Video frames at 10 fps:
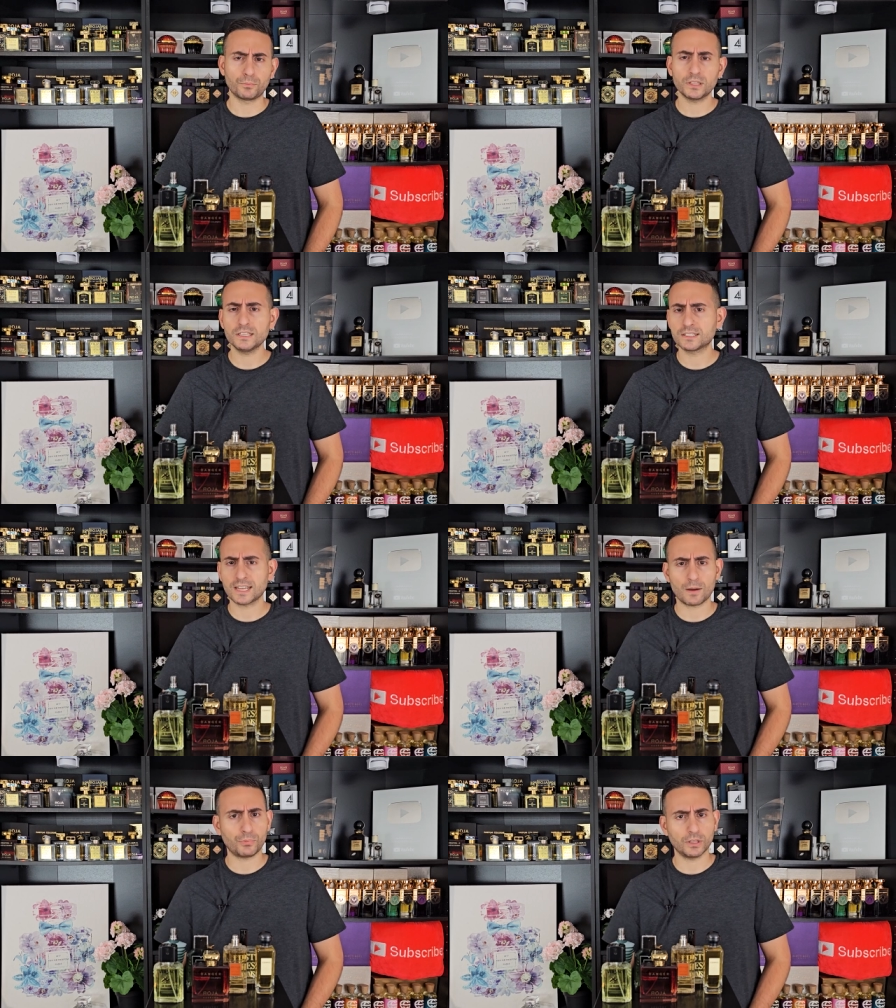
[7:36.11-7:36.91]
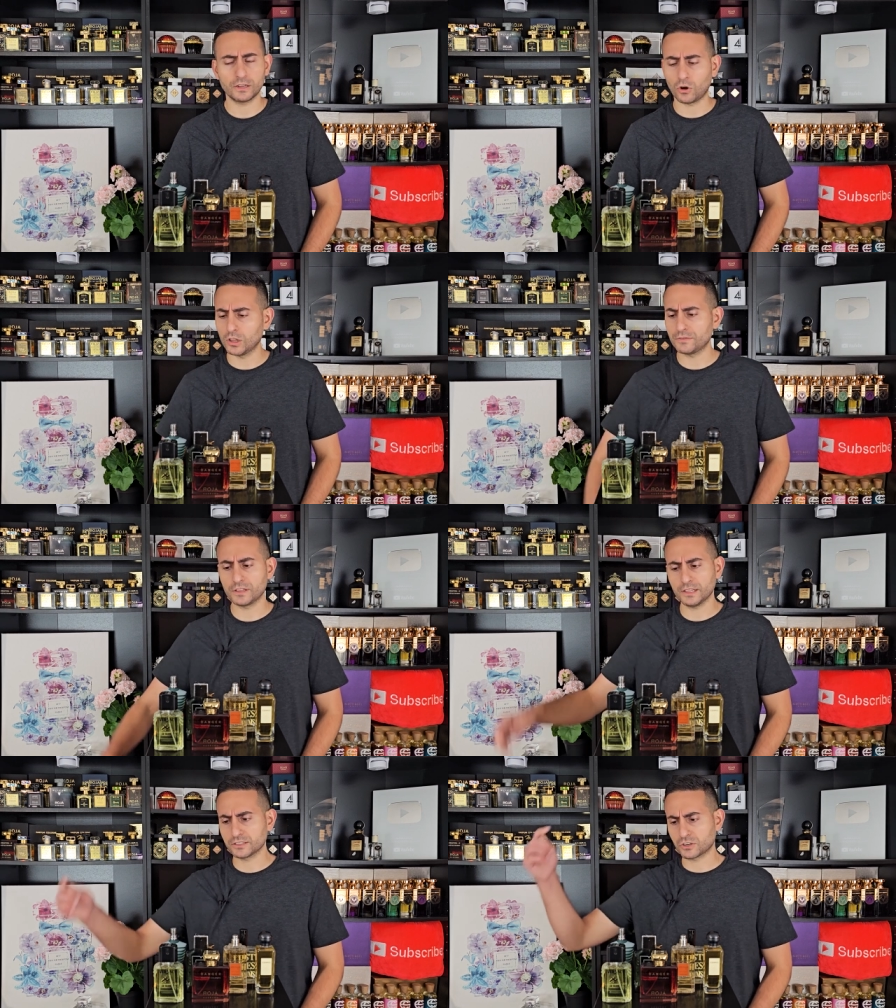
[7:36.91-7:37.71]
Please sample it. All of
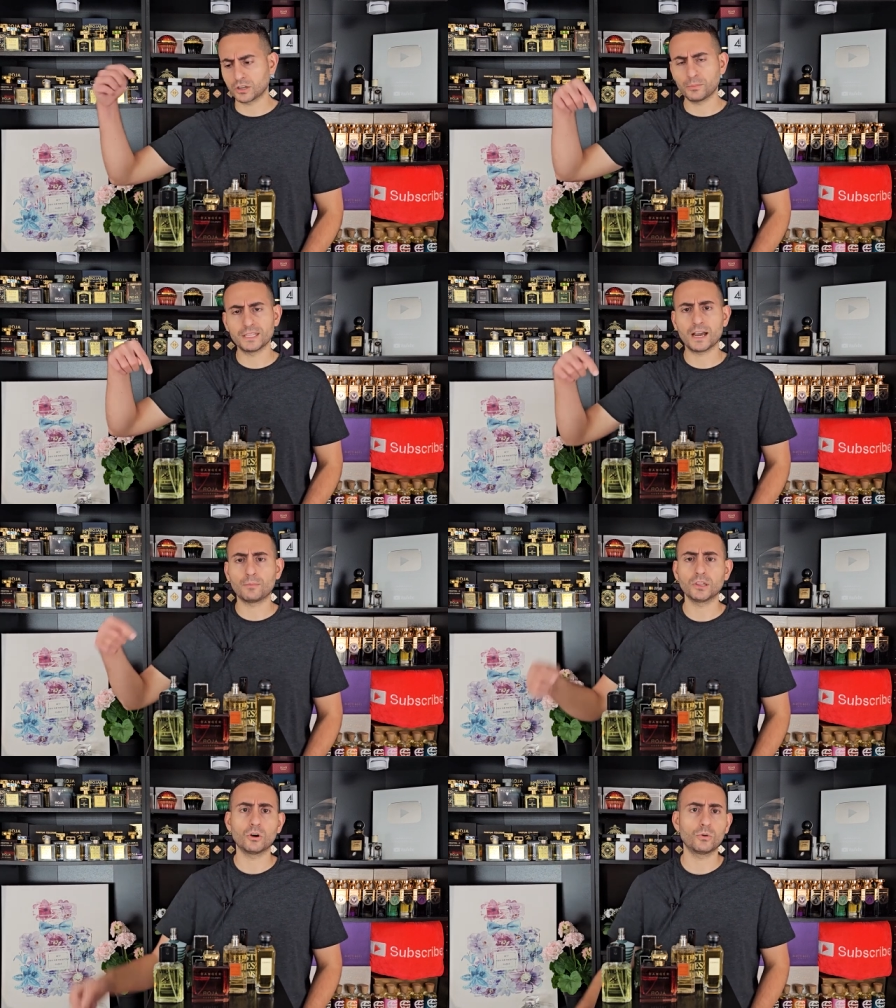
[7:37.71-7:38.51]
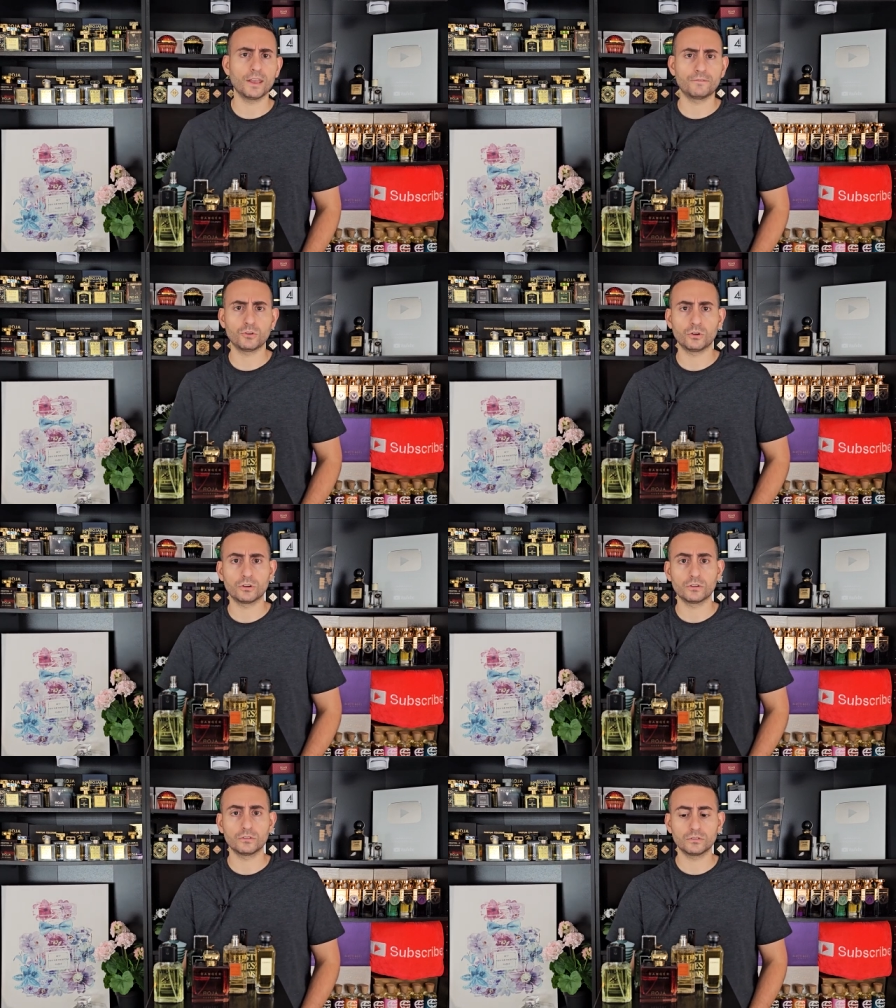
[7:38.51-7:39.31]
the links are going to be down below if
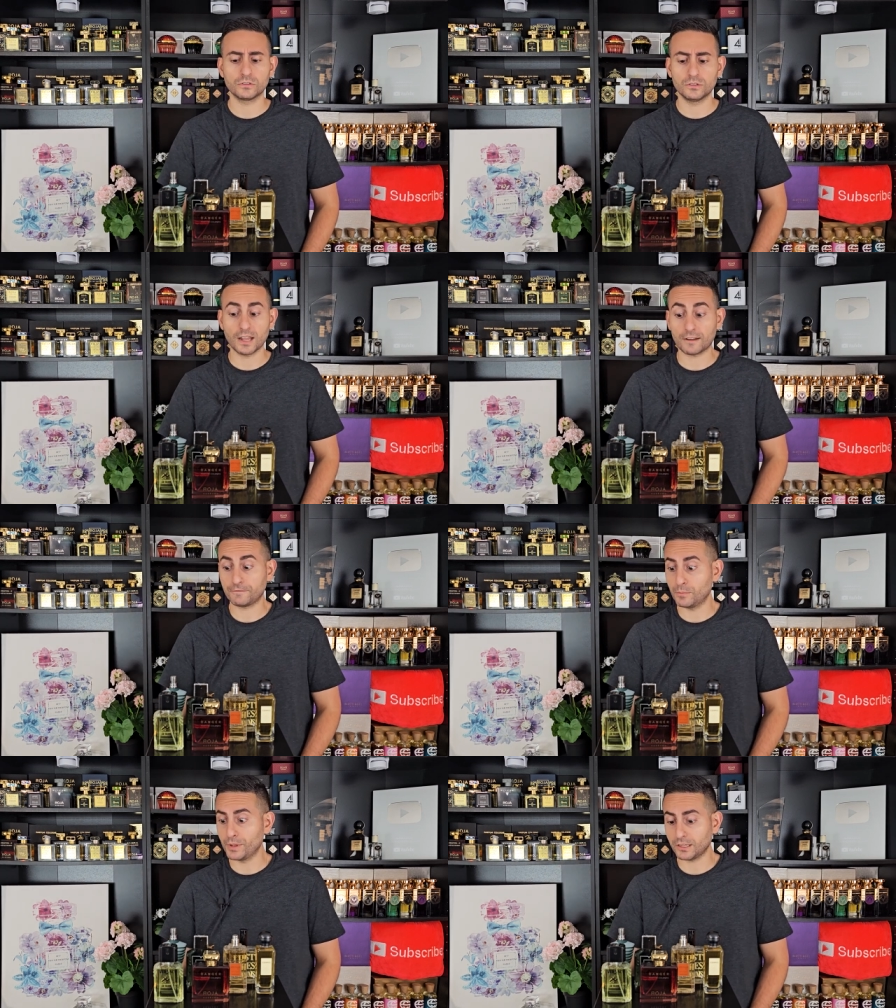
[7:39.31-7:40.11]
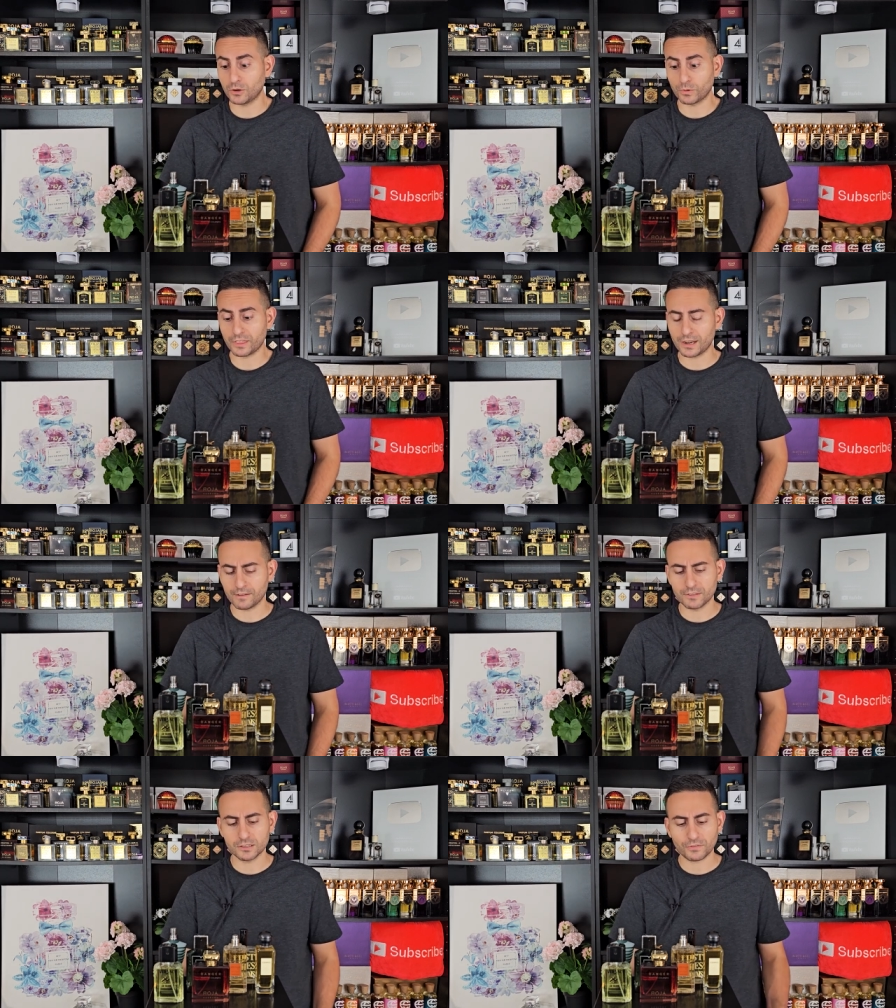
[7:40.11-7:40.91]
you're not familiar with any
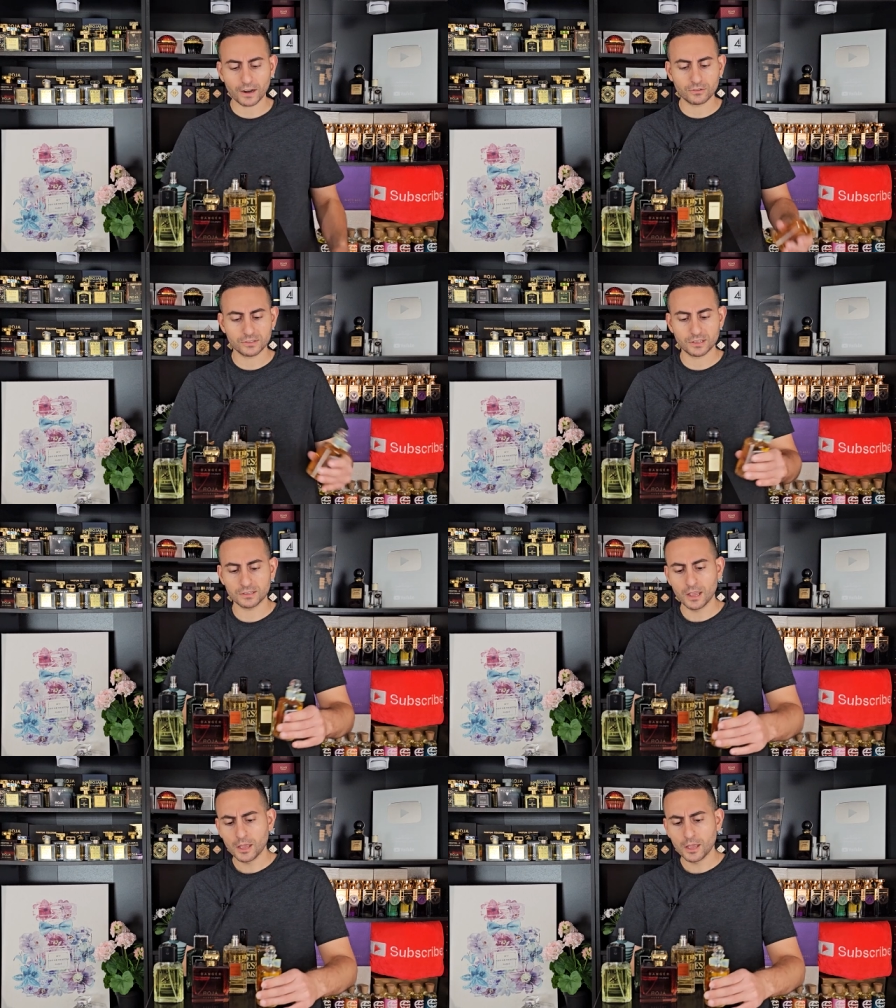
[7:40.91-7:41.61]
of these fragrances,